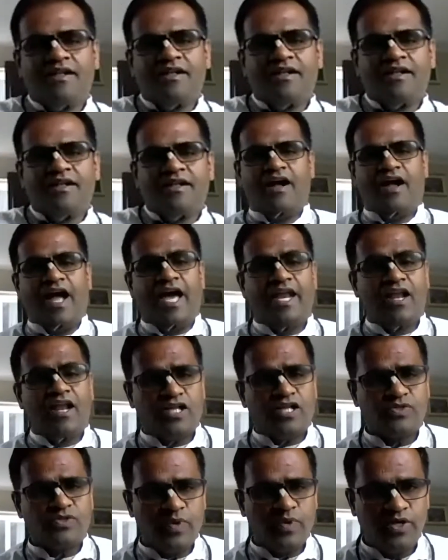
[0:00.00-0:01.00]
And
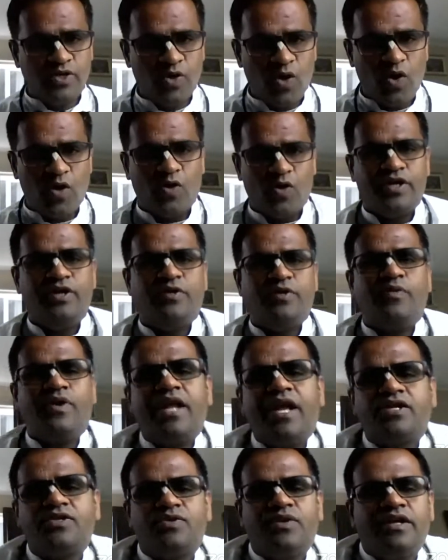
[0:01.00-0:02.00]
as we know, even
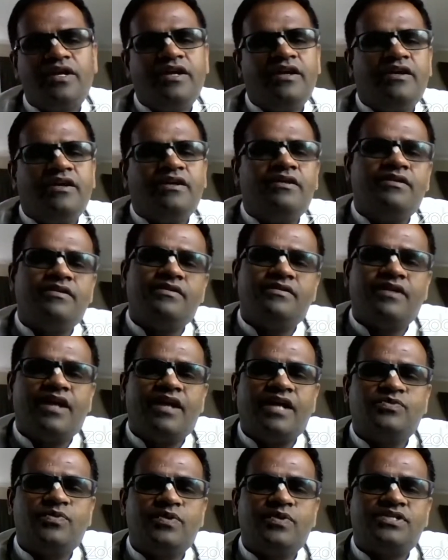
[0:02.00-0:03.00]
actually,
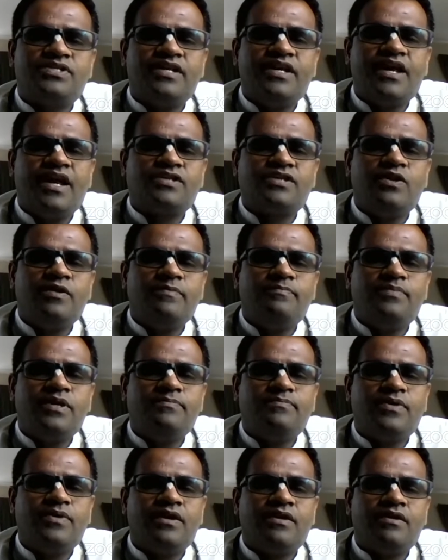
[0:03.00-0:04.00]
as we say, actually
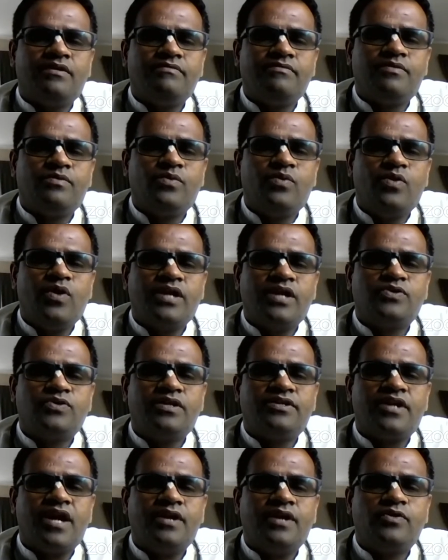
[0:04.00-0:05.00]
people who actually
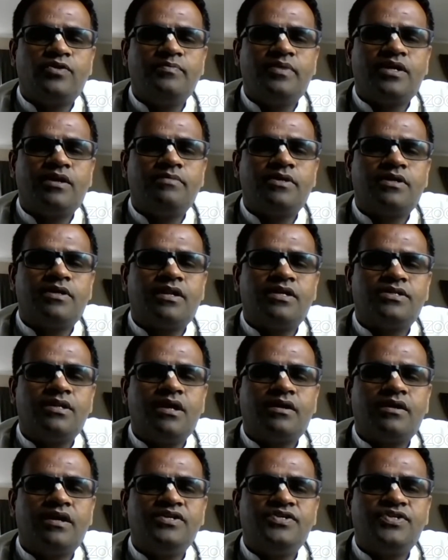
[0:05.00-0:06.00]
try to become
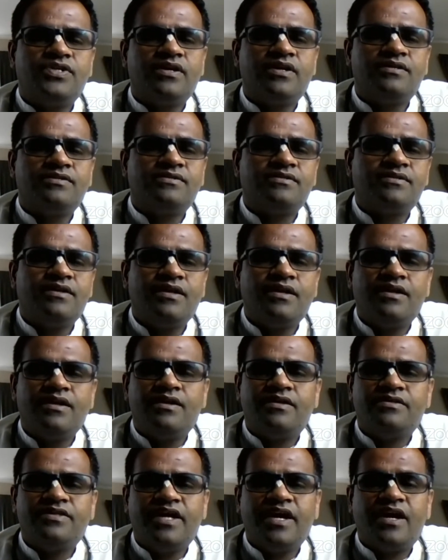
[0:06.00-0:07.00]
Krishna conscious,
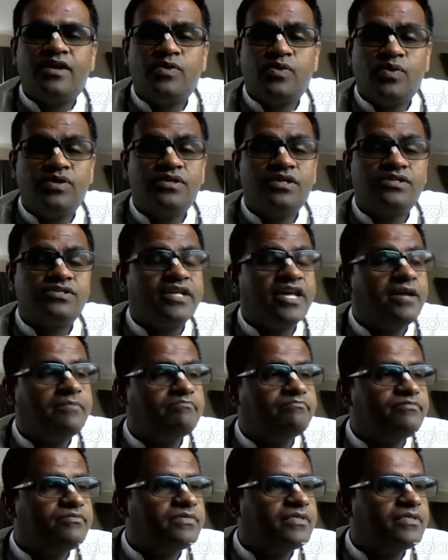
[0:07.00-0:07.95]
they are doing the same.